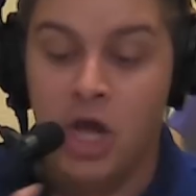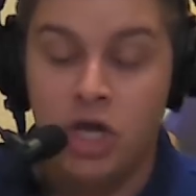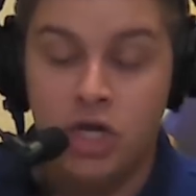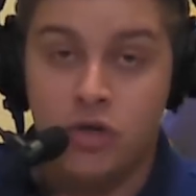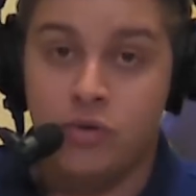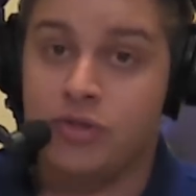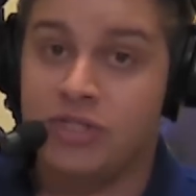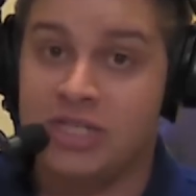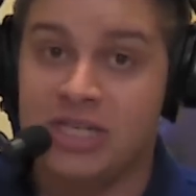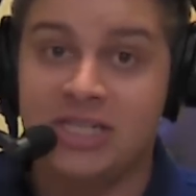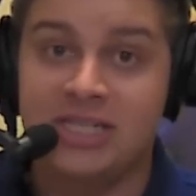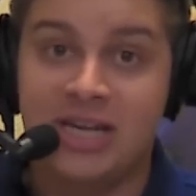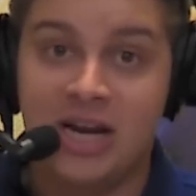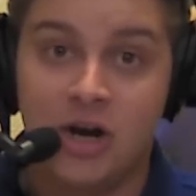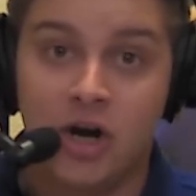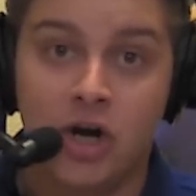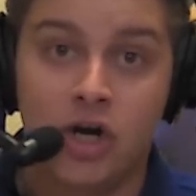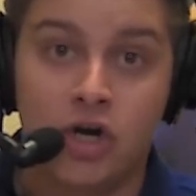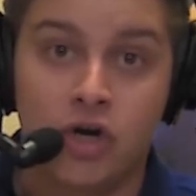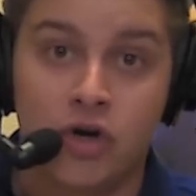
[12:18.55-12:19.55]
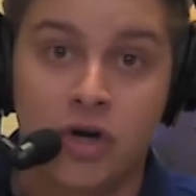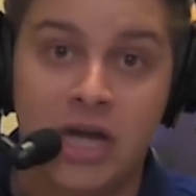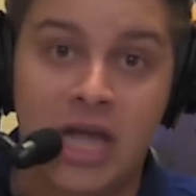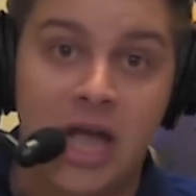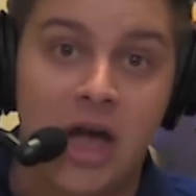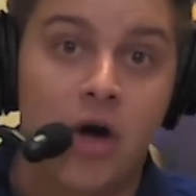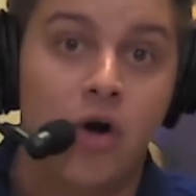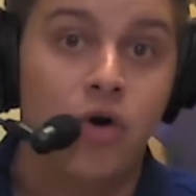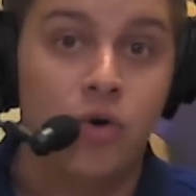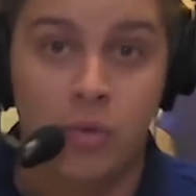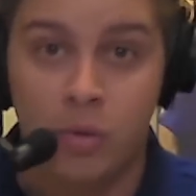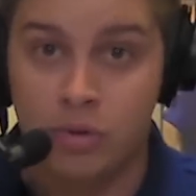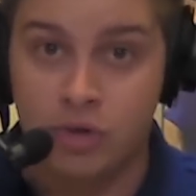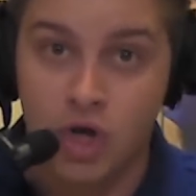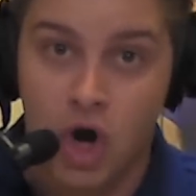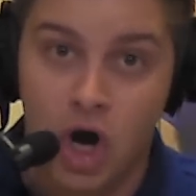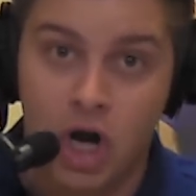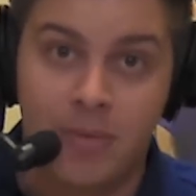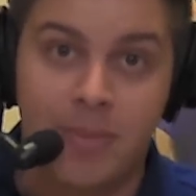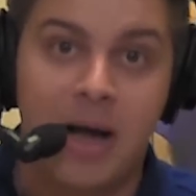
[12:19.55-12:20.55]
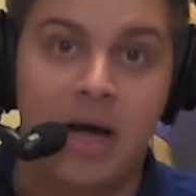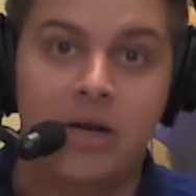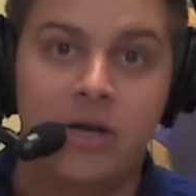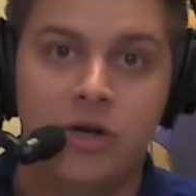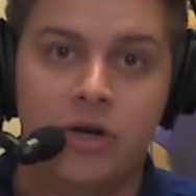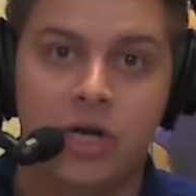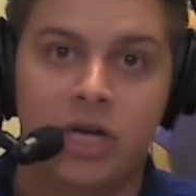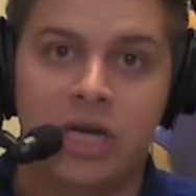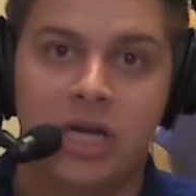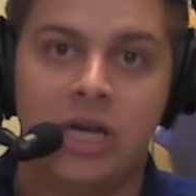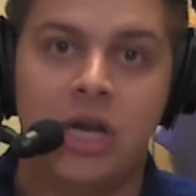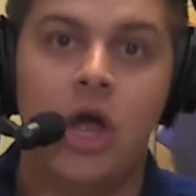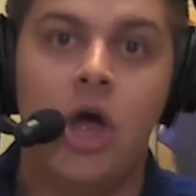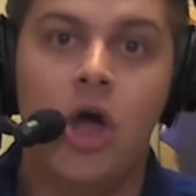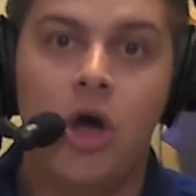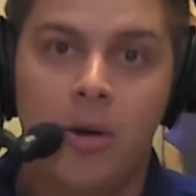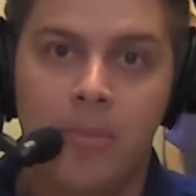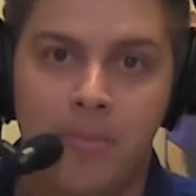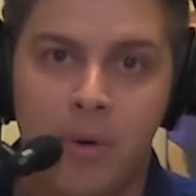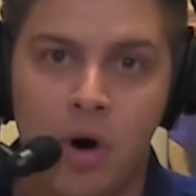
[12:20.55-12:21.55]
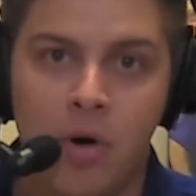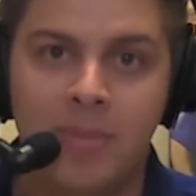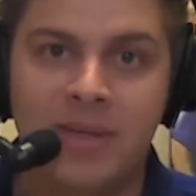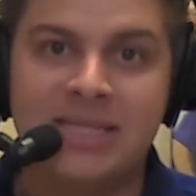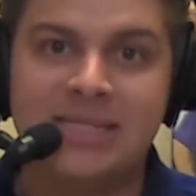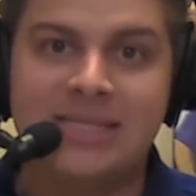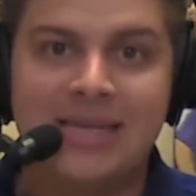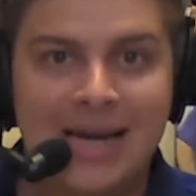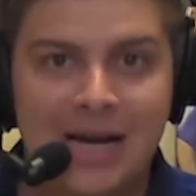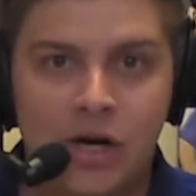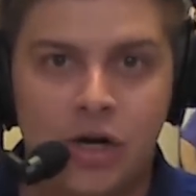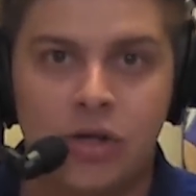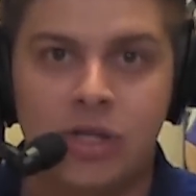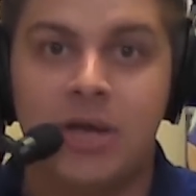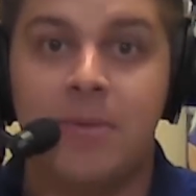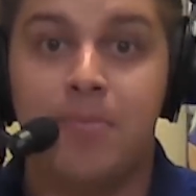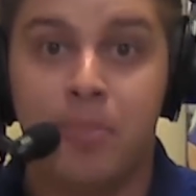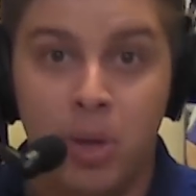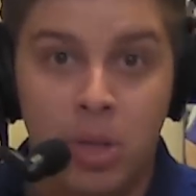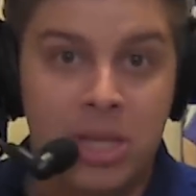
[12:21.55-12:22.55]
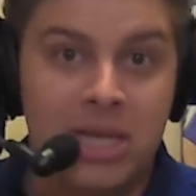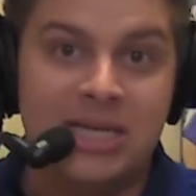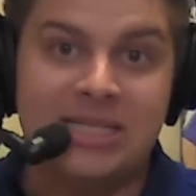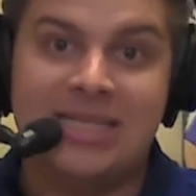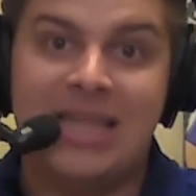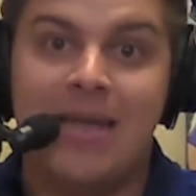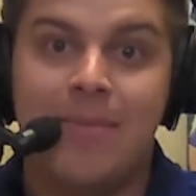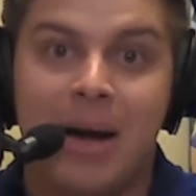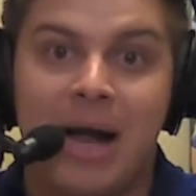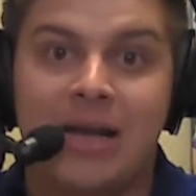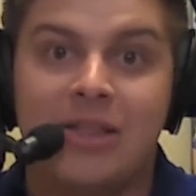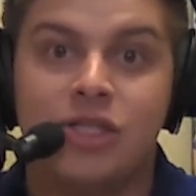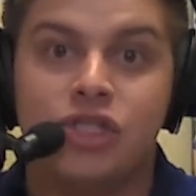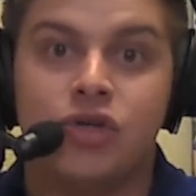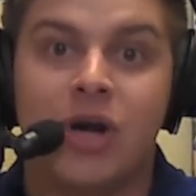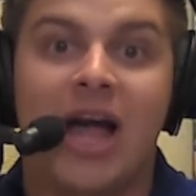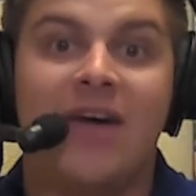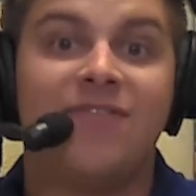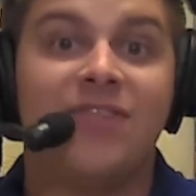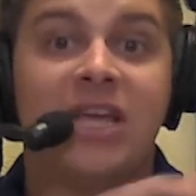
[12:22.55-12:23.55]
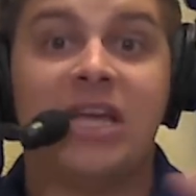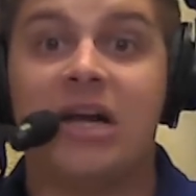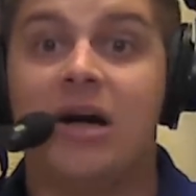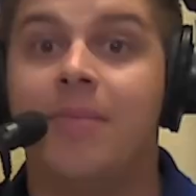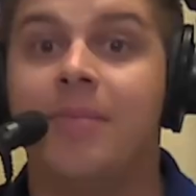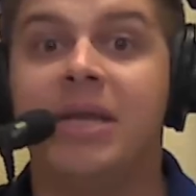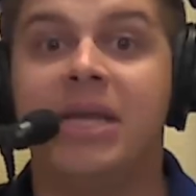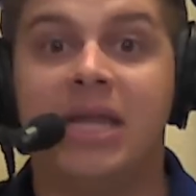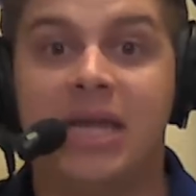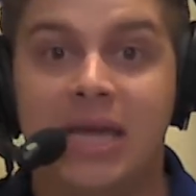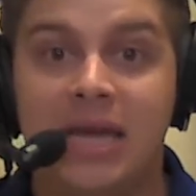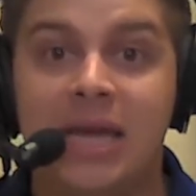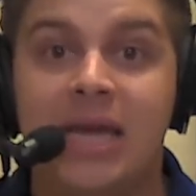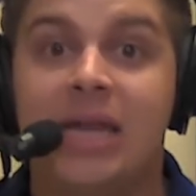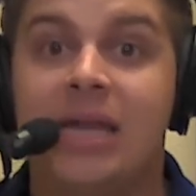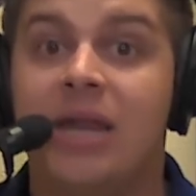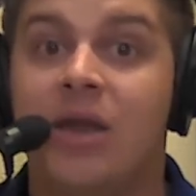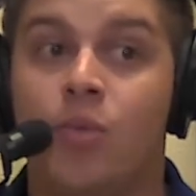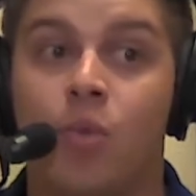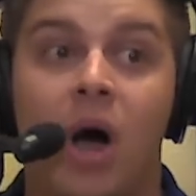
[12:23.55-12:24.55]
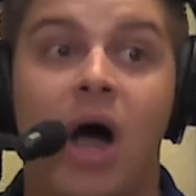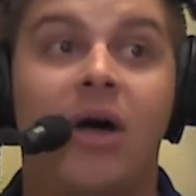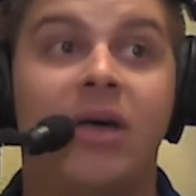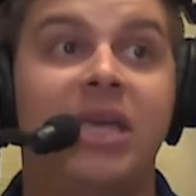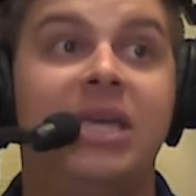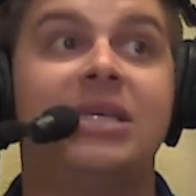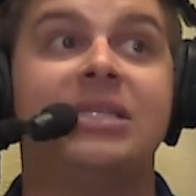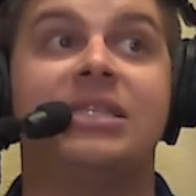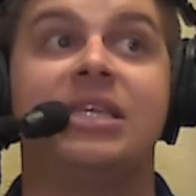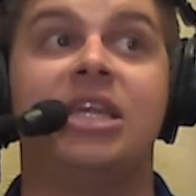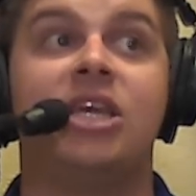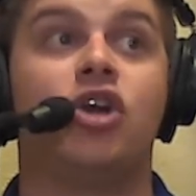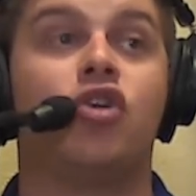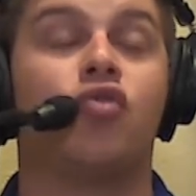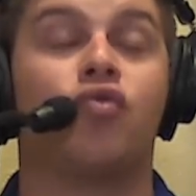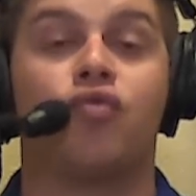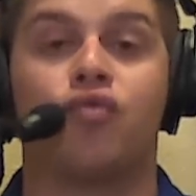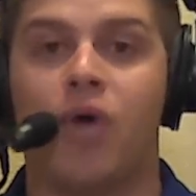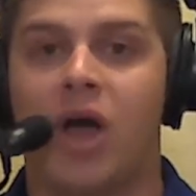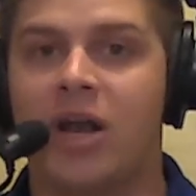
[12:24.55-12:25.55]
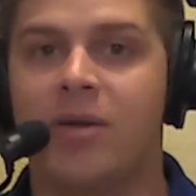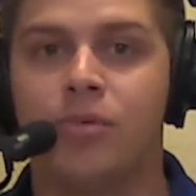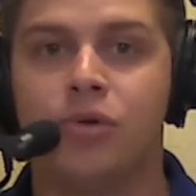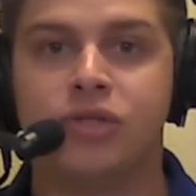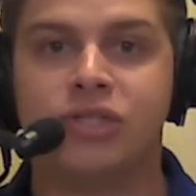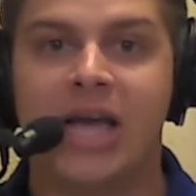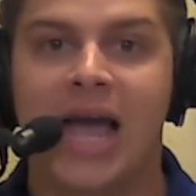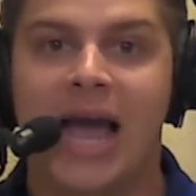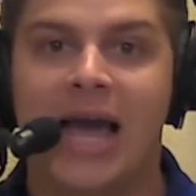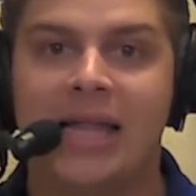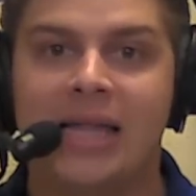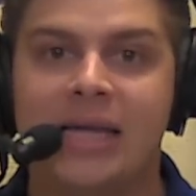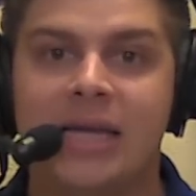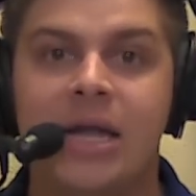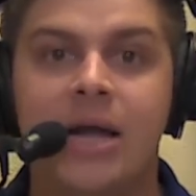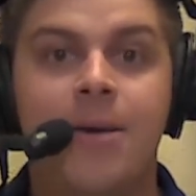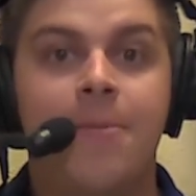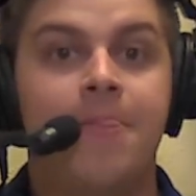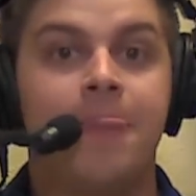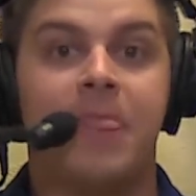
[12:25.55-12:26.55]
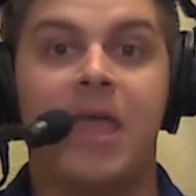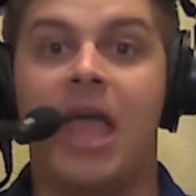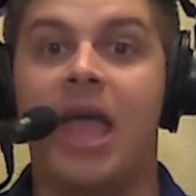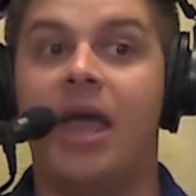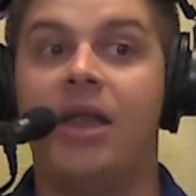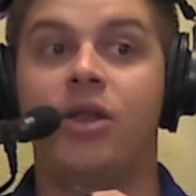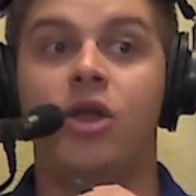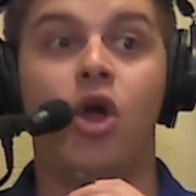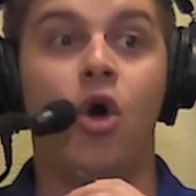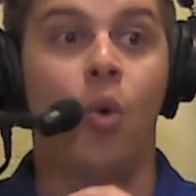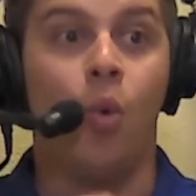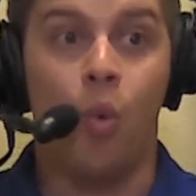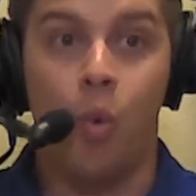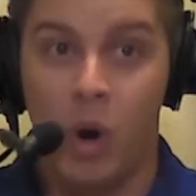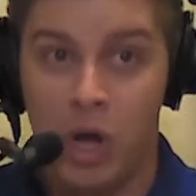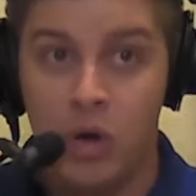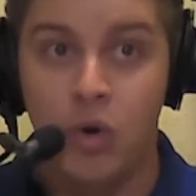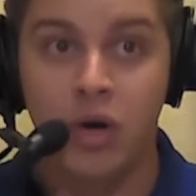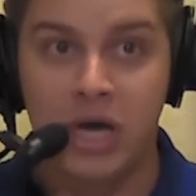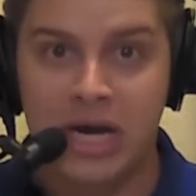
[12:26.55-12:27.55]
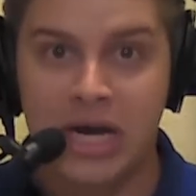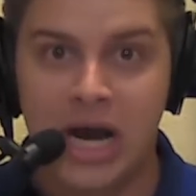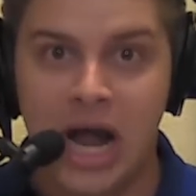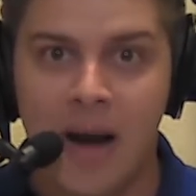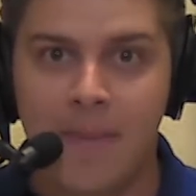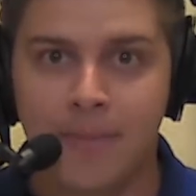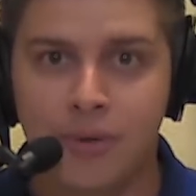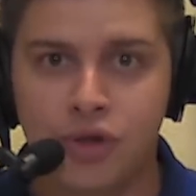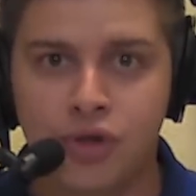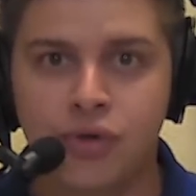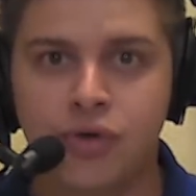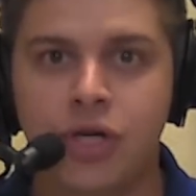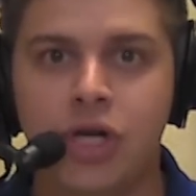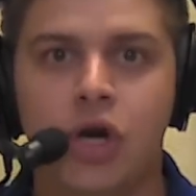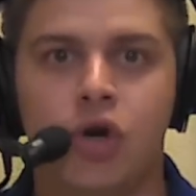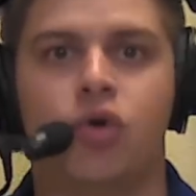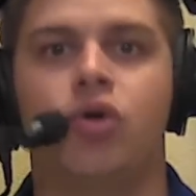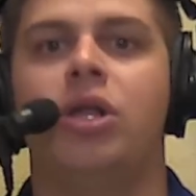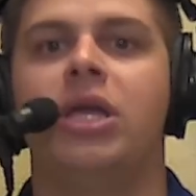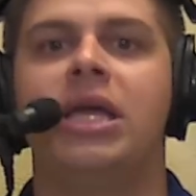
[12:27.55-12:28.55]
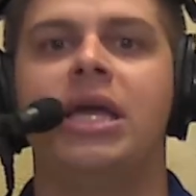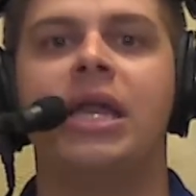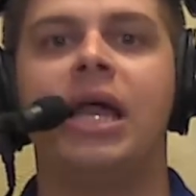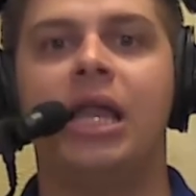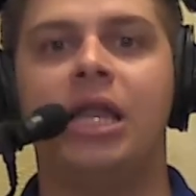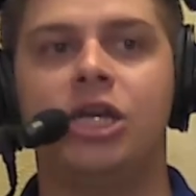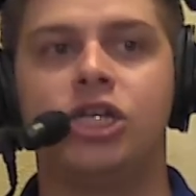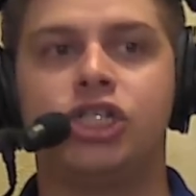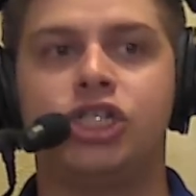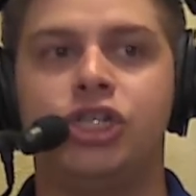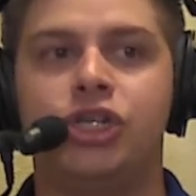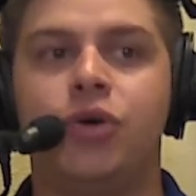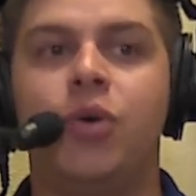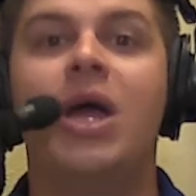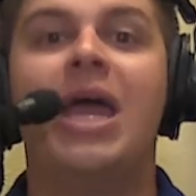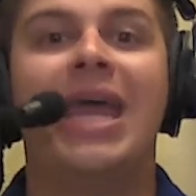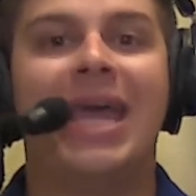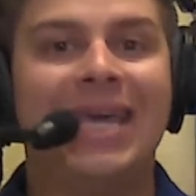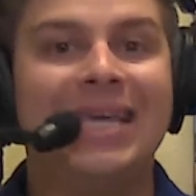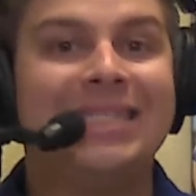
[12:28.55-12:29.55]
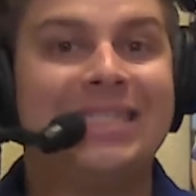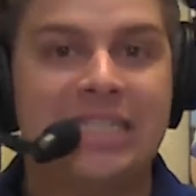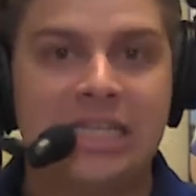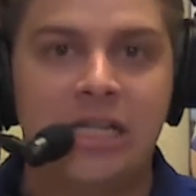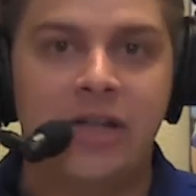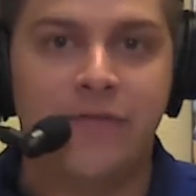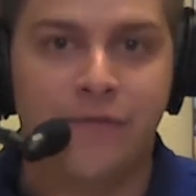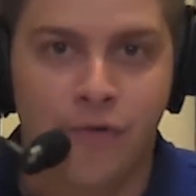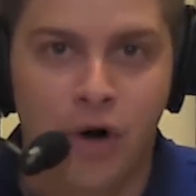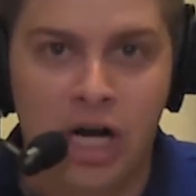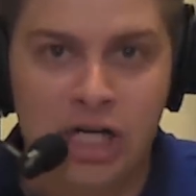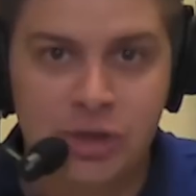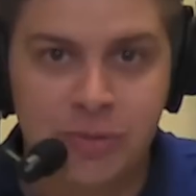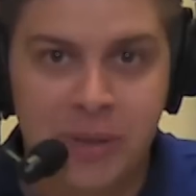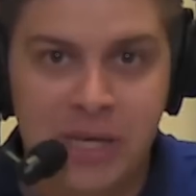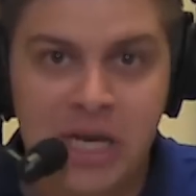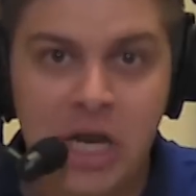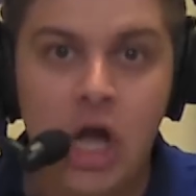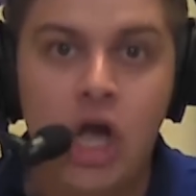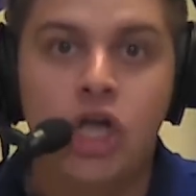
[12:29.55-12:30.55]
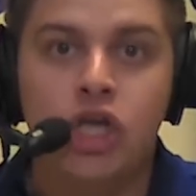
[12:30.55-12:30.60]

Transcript: You see Derek Curiel, who we'll talk about here again momentarily, pulling his name out of the draft and coming in. And while he is an incredible talent and will get an opportunity early at LSU, he's still a freshman.